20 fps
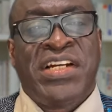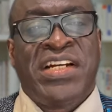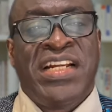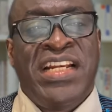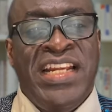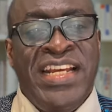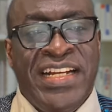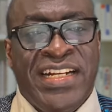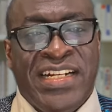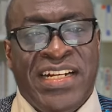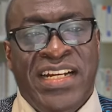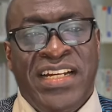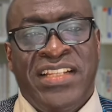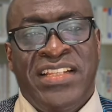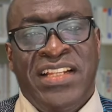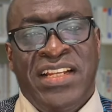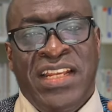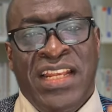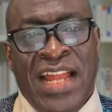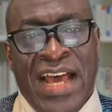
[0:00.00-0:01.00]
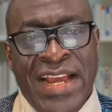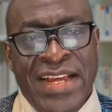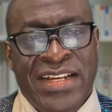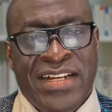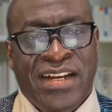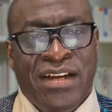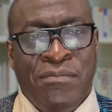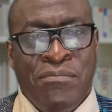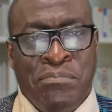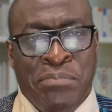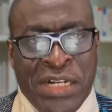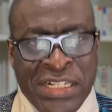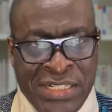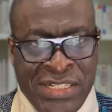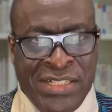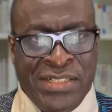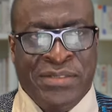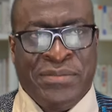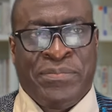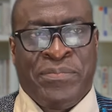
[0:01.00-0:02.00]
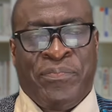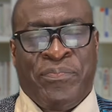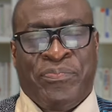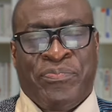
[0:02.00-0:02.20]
click the like button.